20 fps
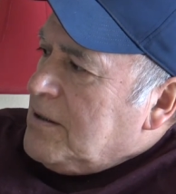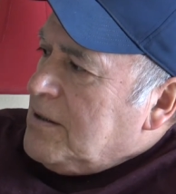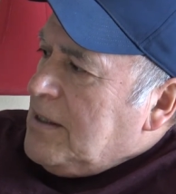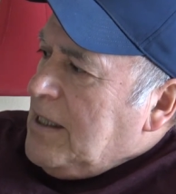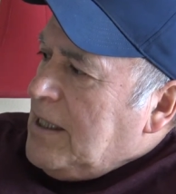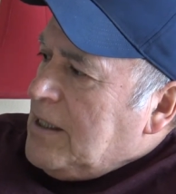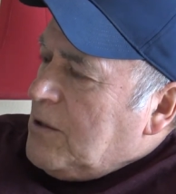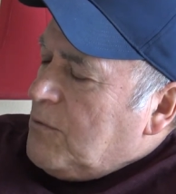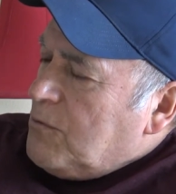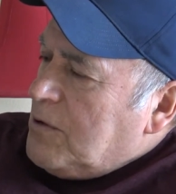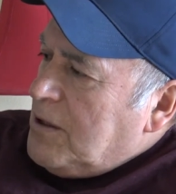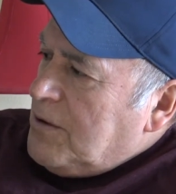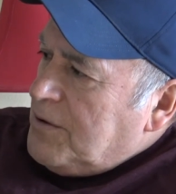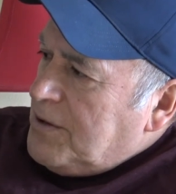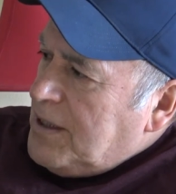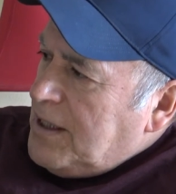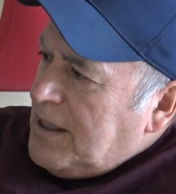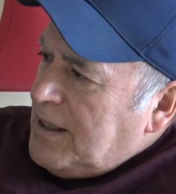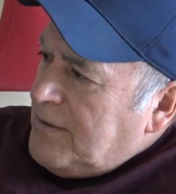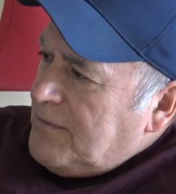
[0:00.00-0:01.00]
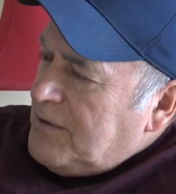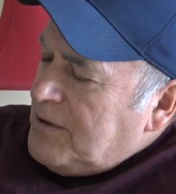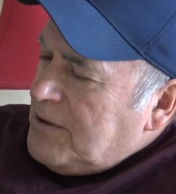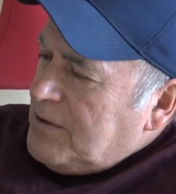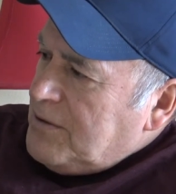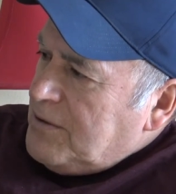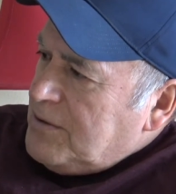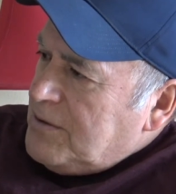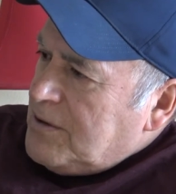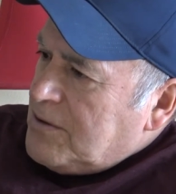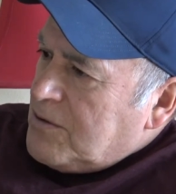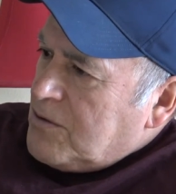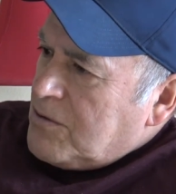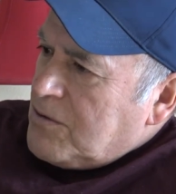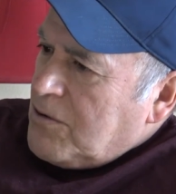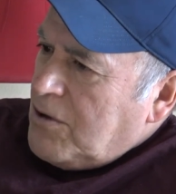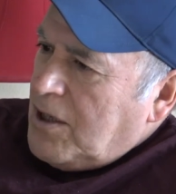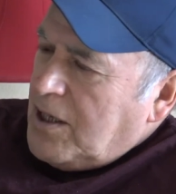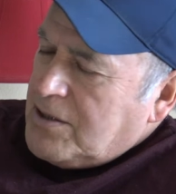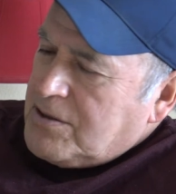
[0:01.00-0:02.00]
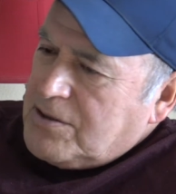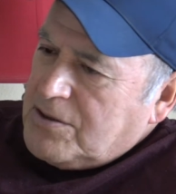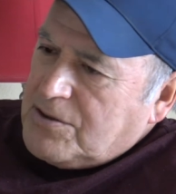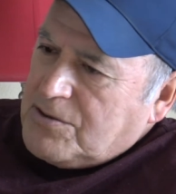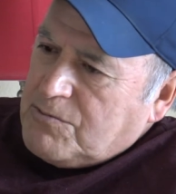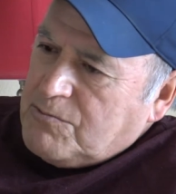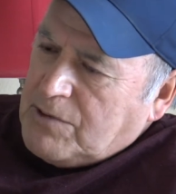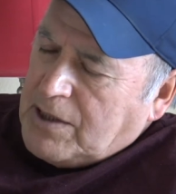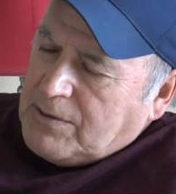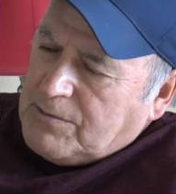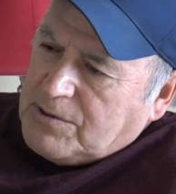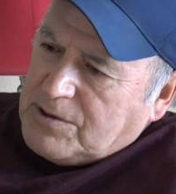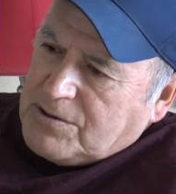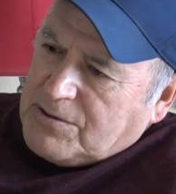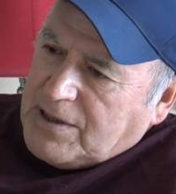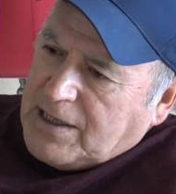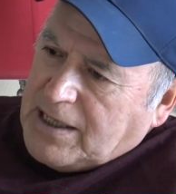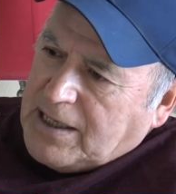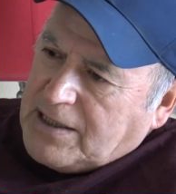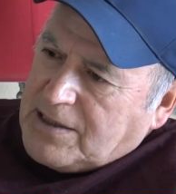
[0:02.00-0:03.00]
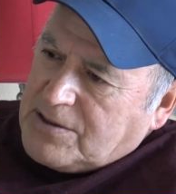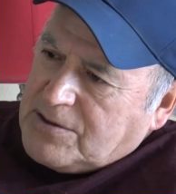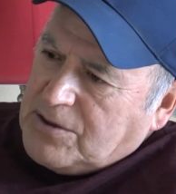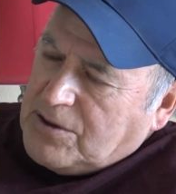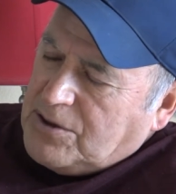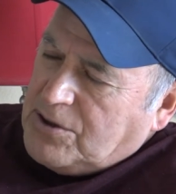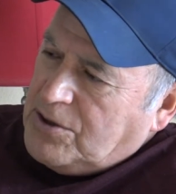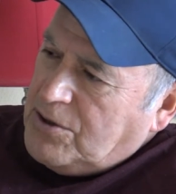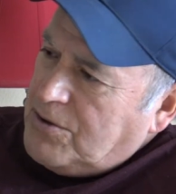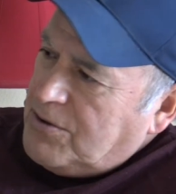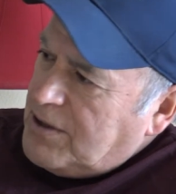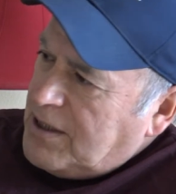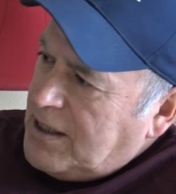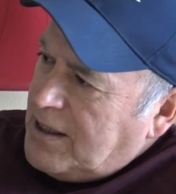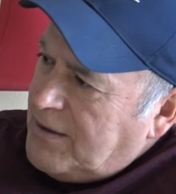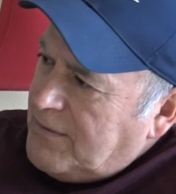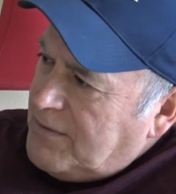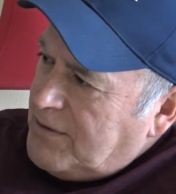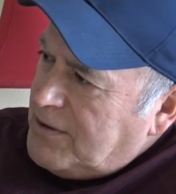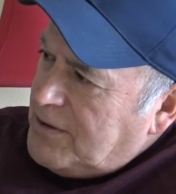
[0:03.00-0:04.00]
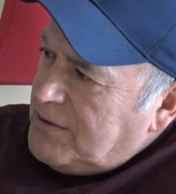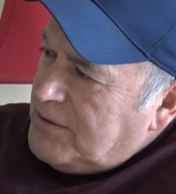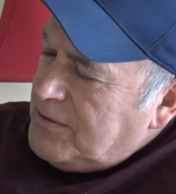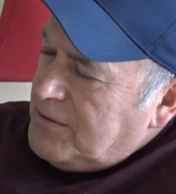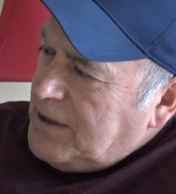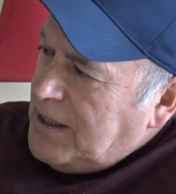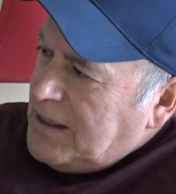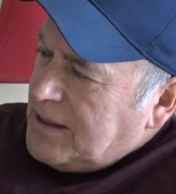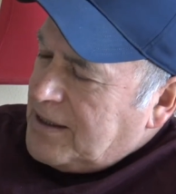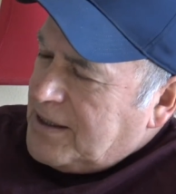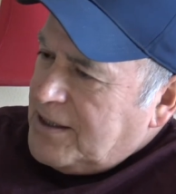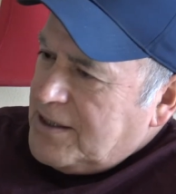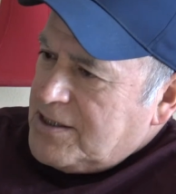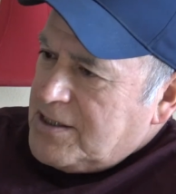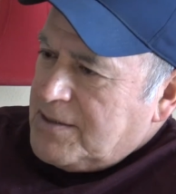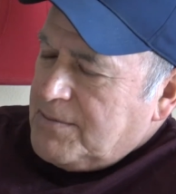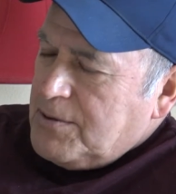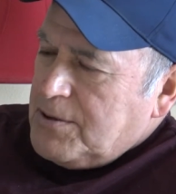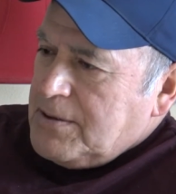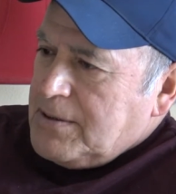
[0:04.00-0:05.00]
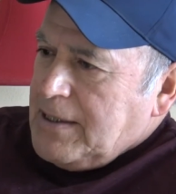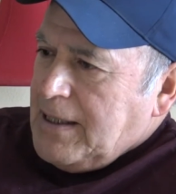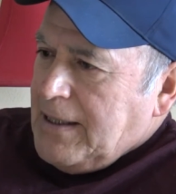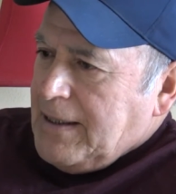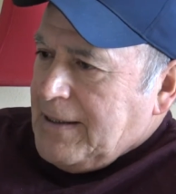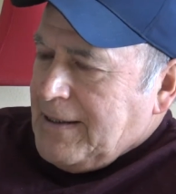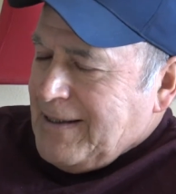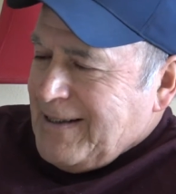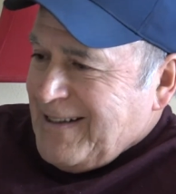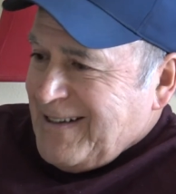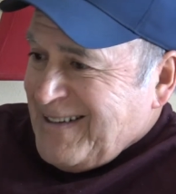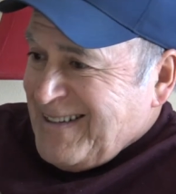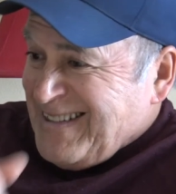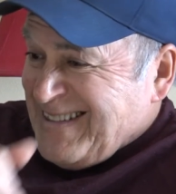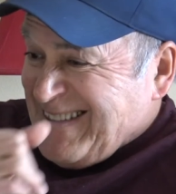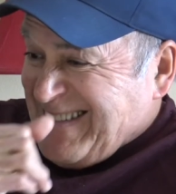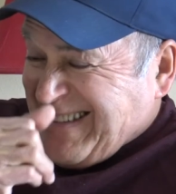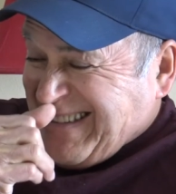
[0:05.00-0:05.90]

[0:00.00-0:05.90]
Railroad Avenue, cross the railroad tracks to 3rd Avenue, had customers down there.